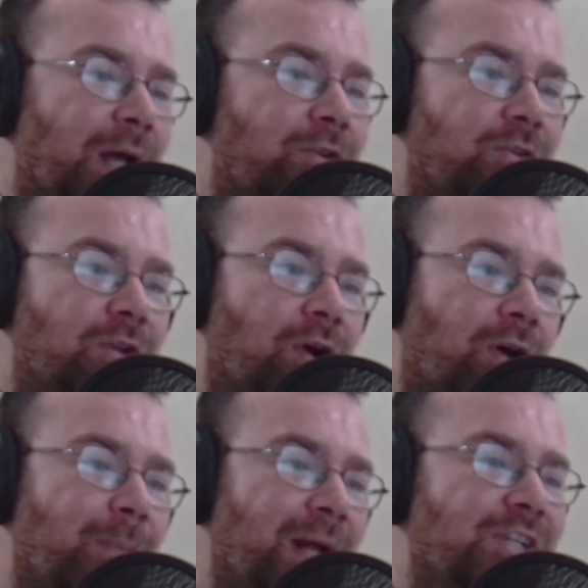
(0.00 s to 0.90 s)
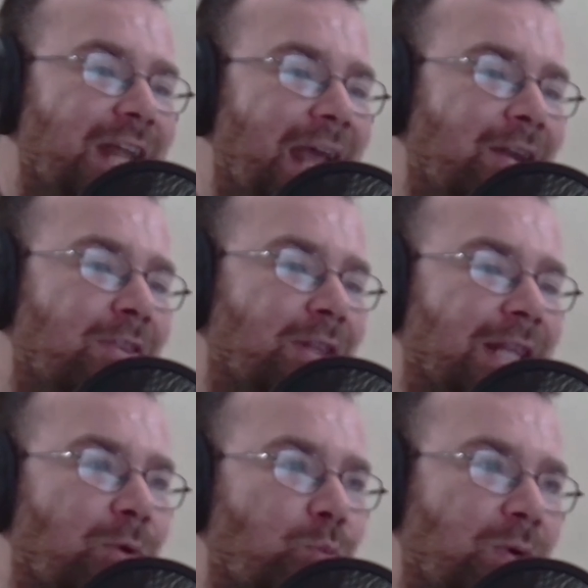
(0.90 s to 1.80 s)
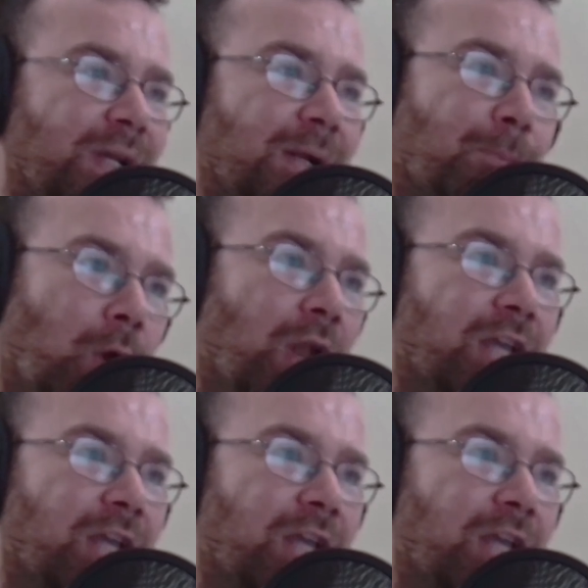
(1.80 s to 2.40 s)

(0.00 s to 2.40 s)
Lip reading: I just can't imagine anything that will feel more